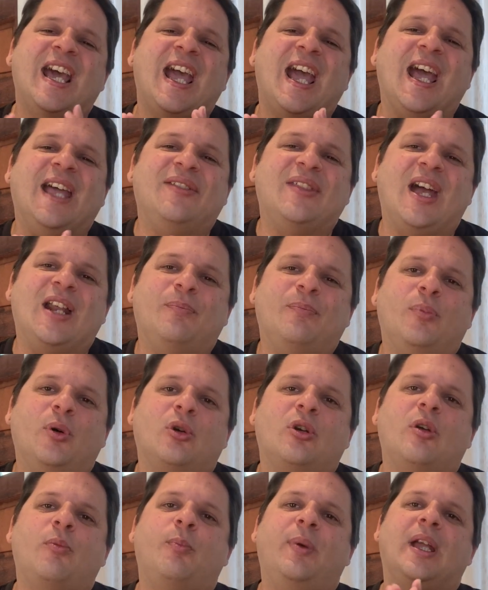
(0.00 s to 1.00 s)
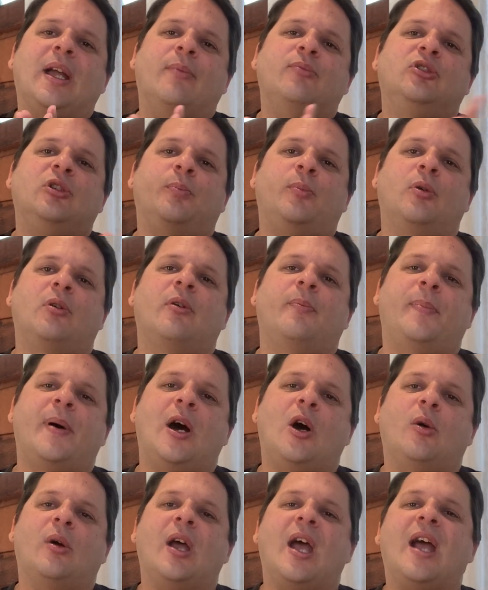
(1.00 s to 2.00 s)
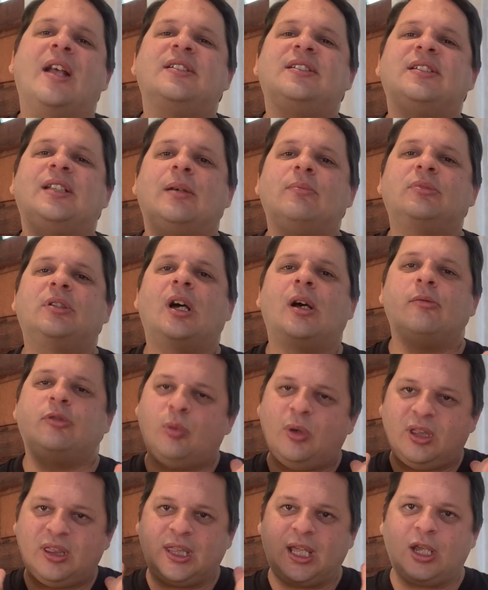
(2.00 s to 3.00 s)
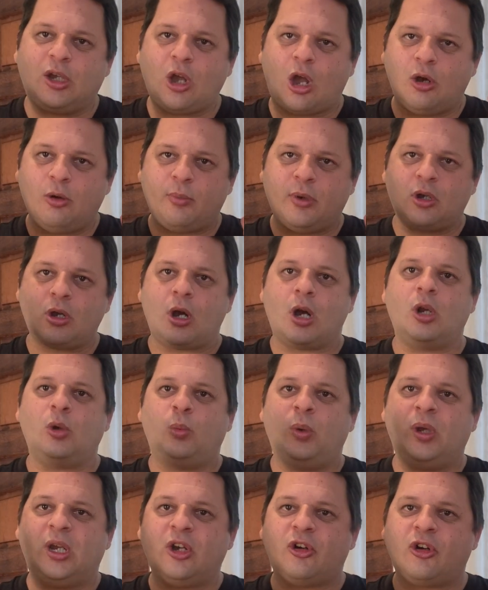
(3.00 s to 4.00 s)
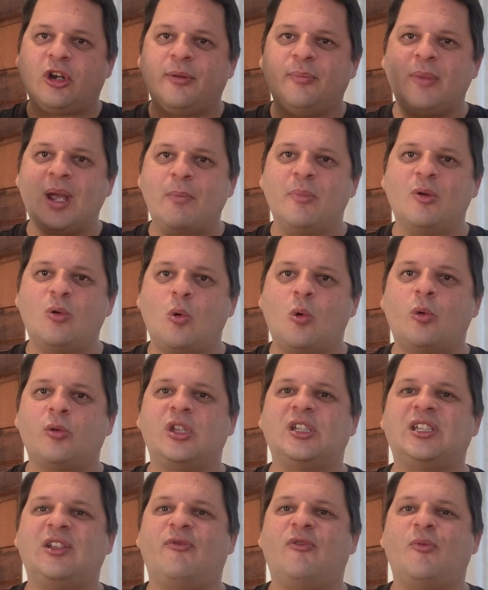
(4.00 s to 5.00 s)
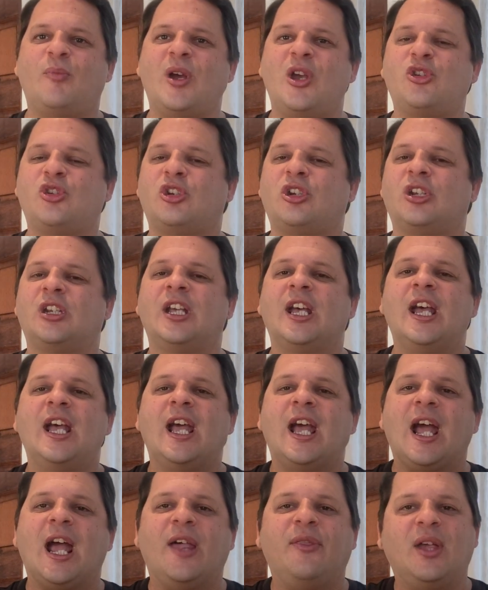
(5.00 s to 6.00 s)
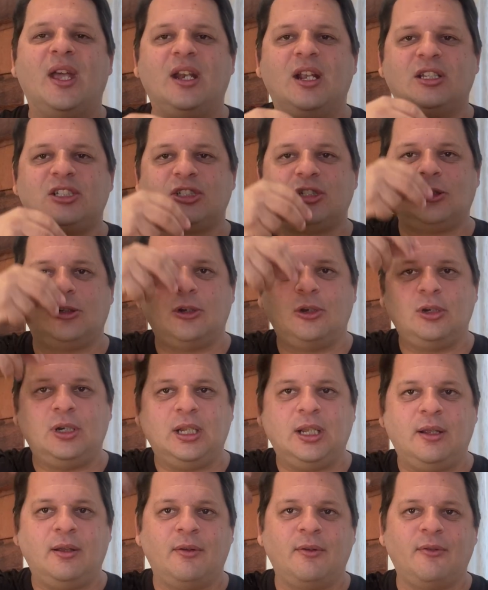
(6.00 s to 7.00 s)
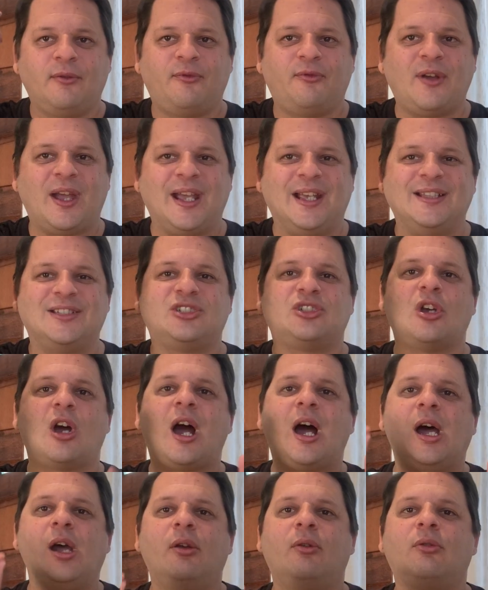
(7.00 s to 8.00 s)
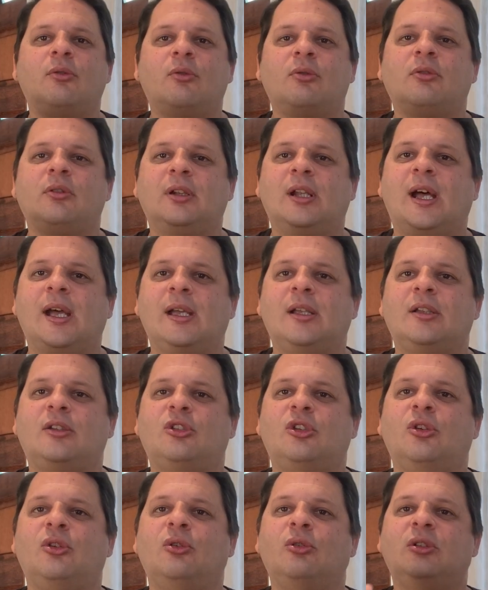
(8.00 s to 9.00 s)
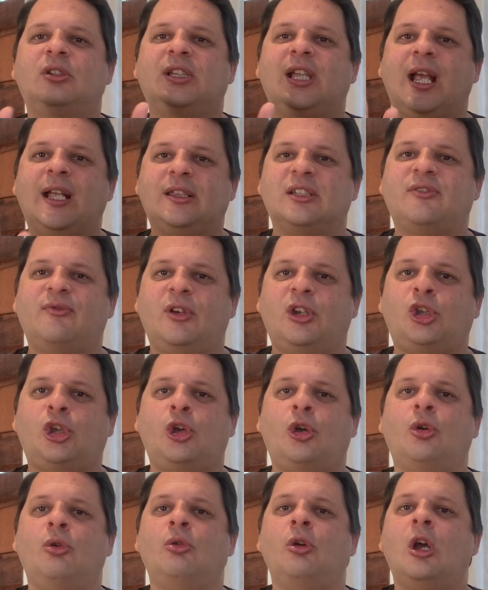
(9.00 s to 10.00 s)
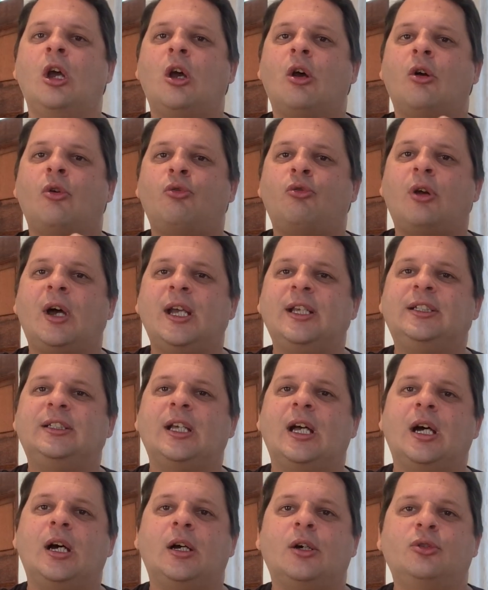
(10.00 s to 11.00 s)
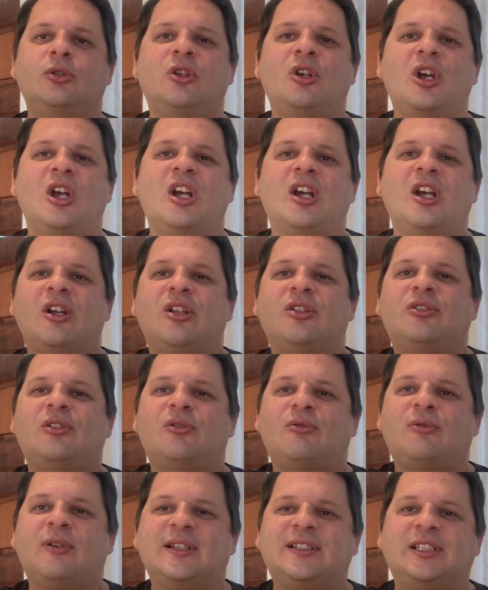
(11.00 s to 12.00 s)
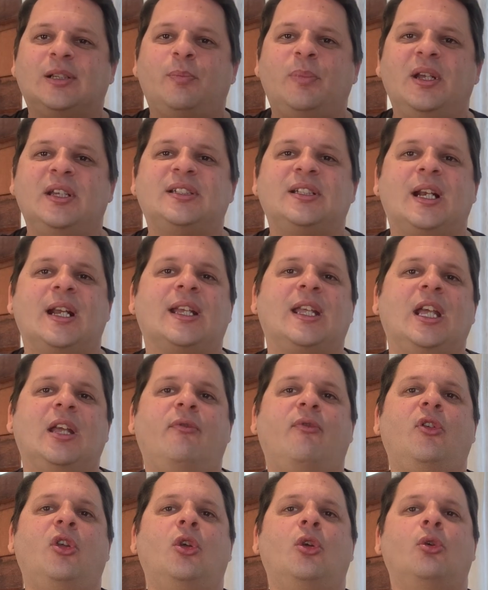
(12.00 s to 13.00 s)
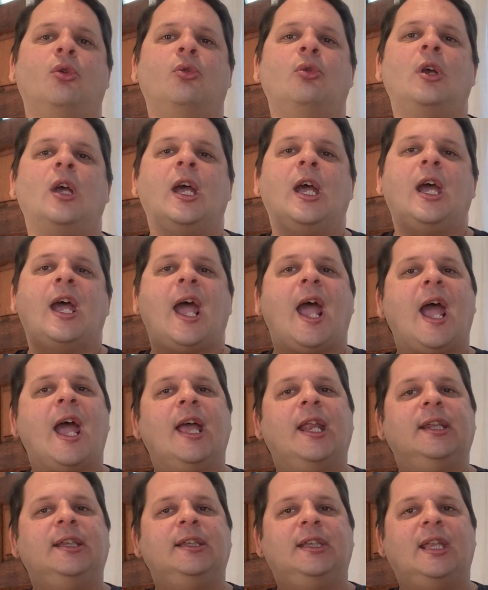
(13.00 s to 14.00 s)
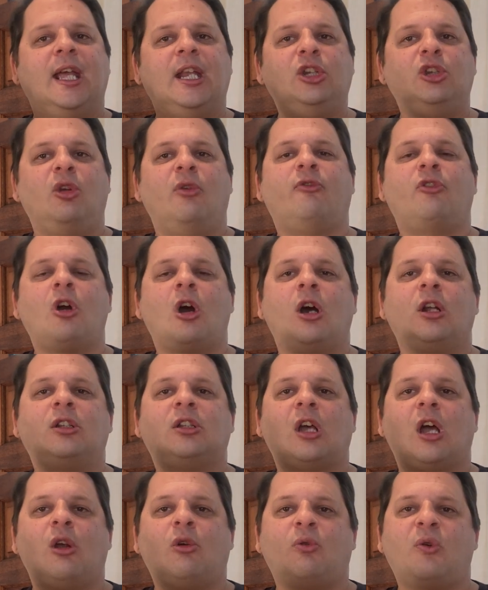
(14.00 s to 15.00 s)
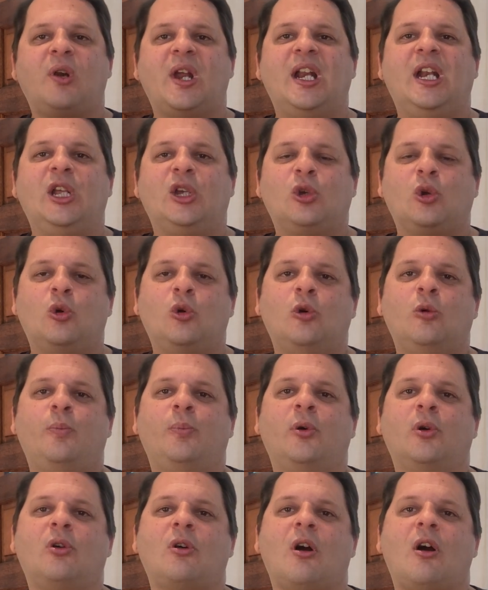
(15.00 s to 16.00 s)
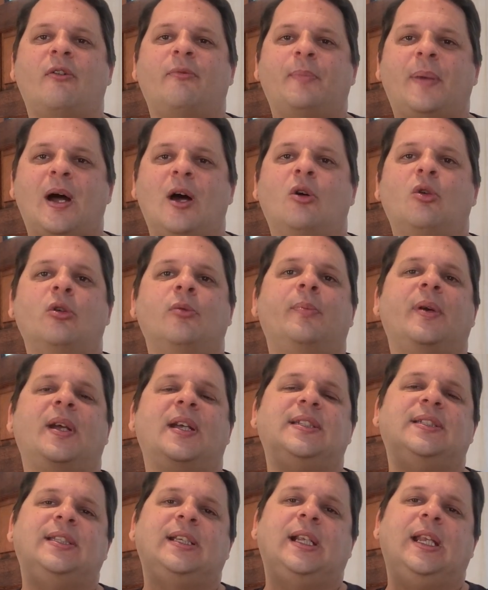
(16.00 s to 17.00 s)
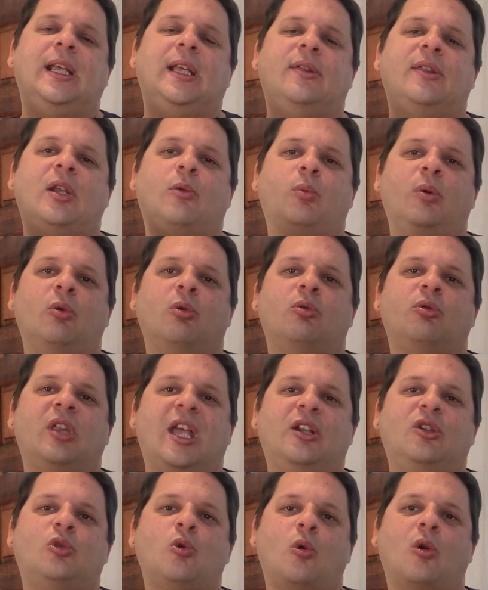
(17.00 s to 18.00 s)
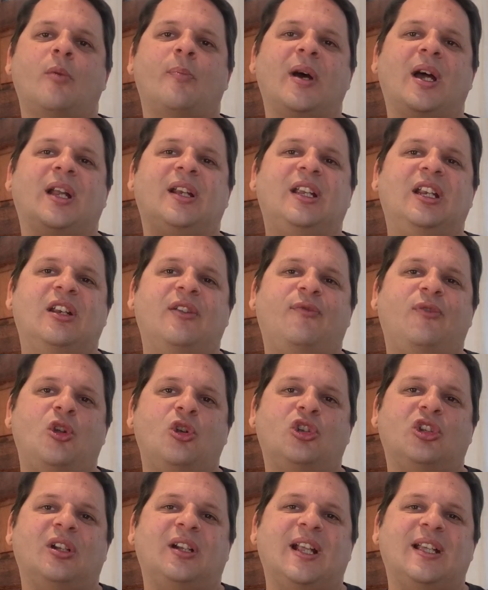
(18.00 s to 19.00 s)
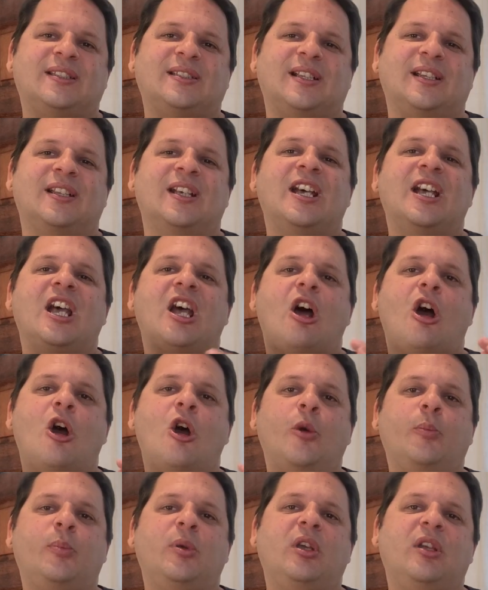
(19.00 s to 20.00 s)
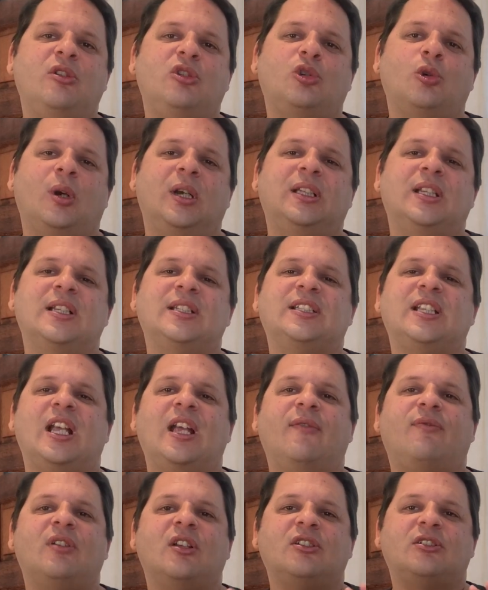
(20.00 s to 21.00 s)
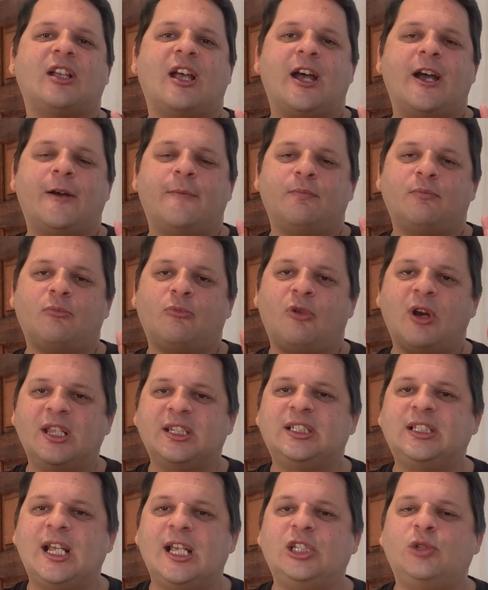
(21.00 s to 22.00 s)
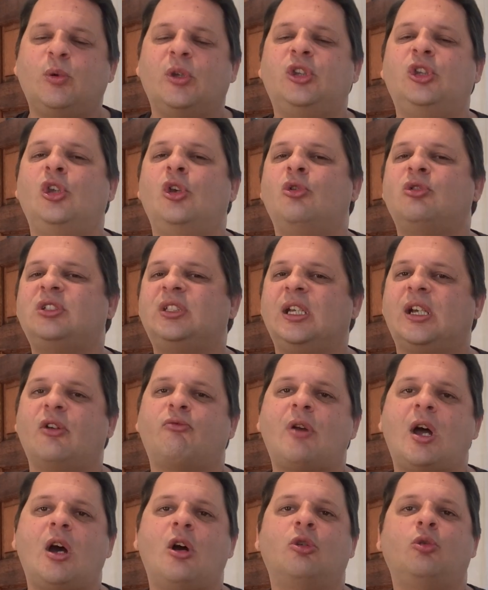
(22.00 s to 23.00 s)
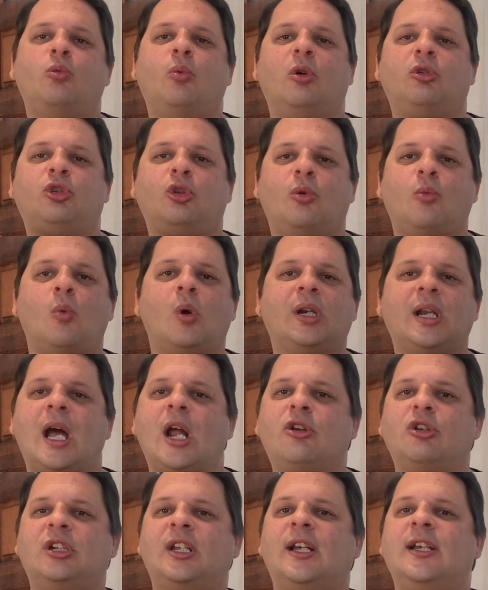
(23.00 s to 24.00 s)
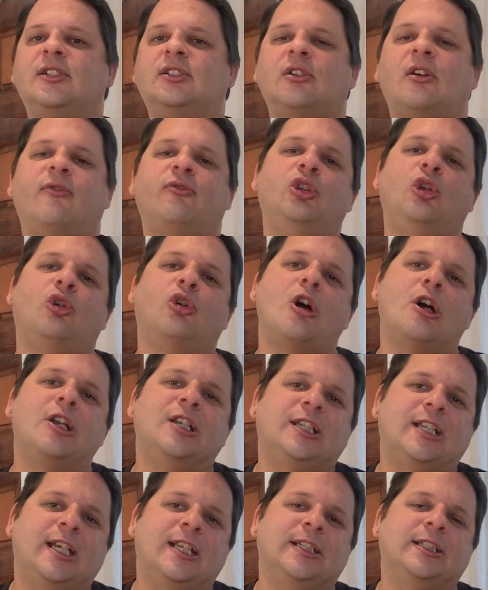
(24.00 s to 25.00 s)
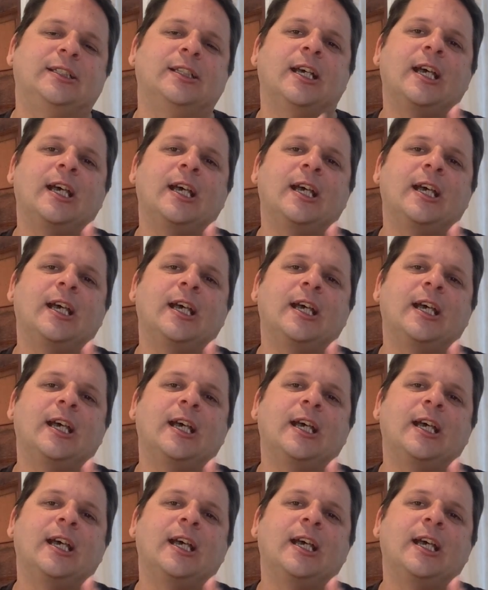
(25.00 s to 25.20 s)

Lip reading: And that book becomes your book of power. And sometimes we think, oh my God, we're going to remember all this information, and then it slowly fades. So I like to take this video, write down the recipes that I give you, and then you've got a really cool book of power, basically, that we will then talk about in a future lesson. I hope you enjoyed this. If this resonates with you, stick around. We'll do 100 days of new content.